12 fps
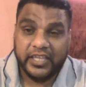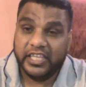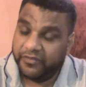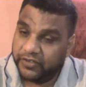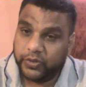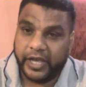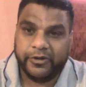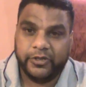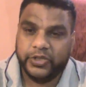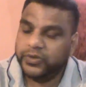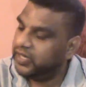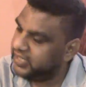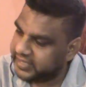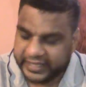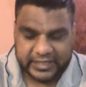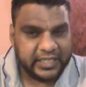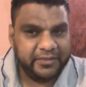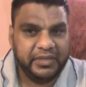Even though I go into all this, I
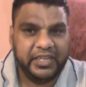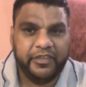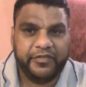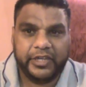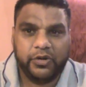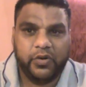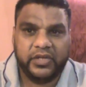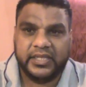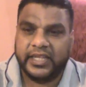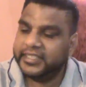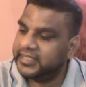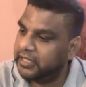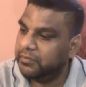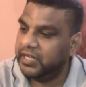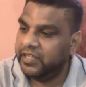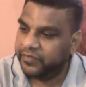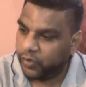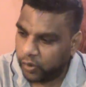still believe in God and I still
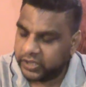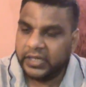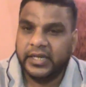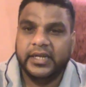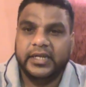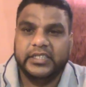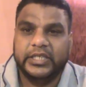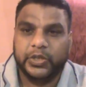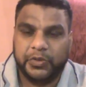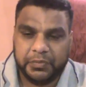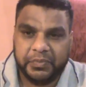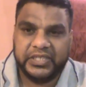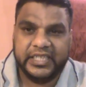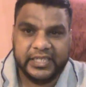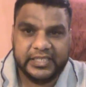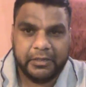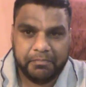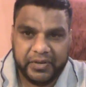believe God does always put
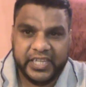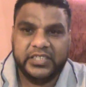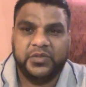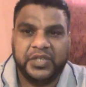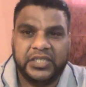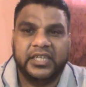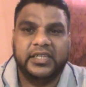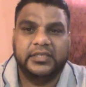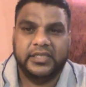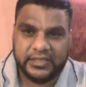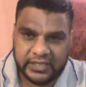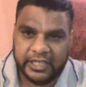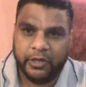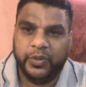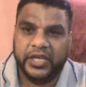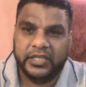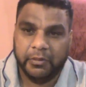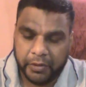things in place for you to see a
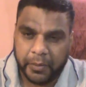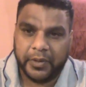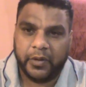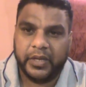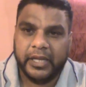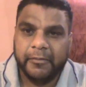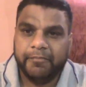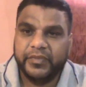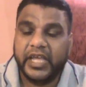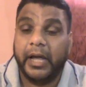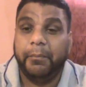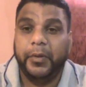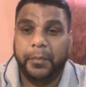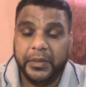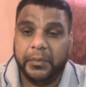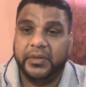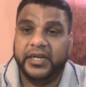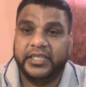way the proper way. And put
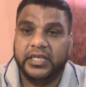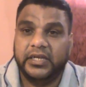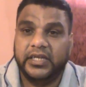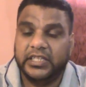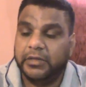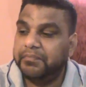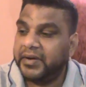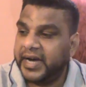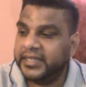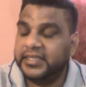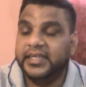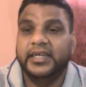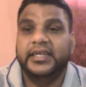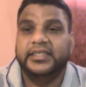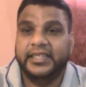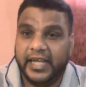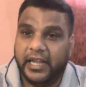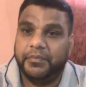people in your path
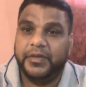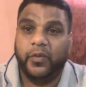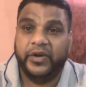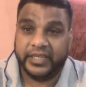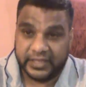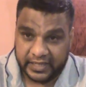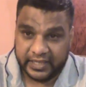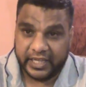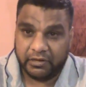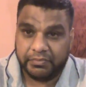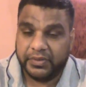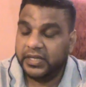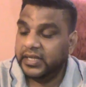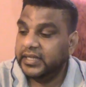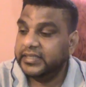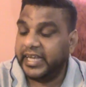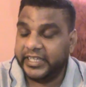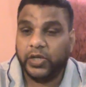to help you when you need help.
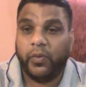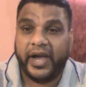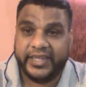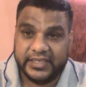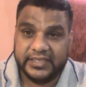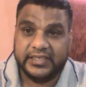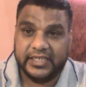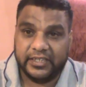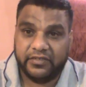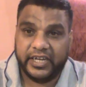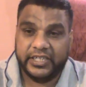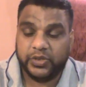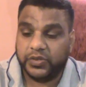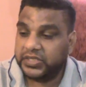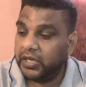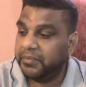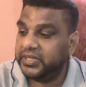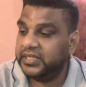That is how I just see it, right? So if
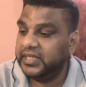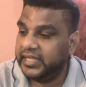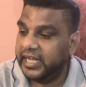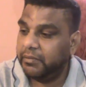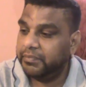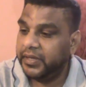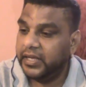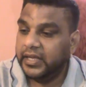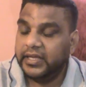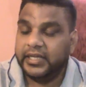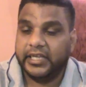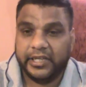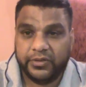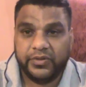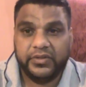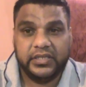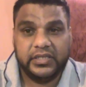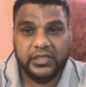somebody need help, you
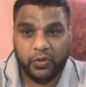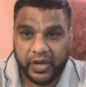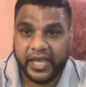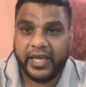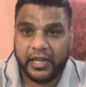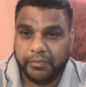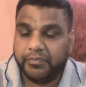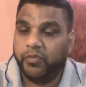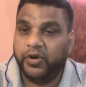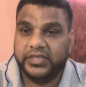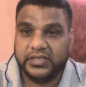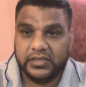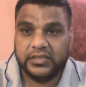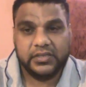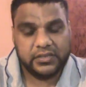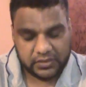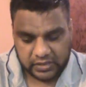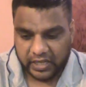know, you will get help. Once
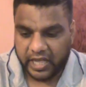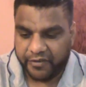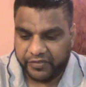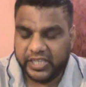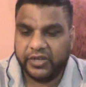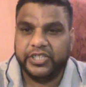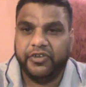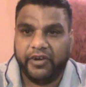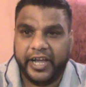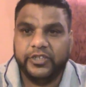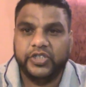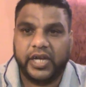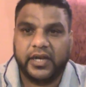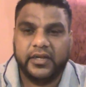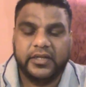everything on the right track.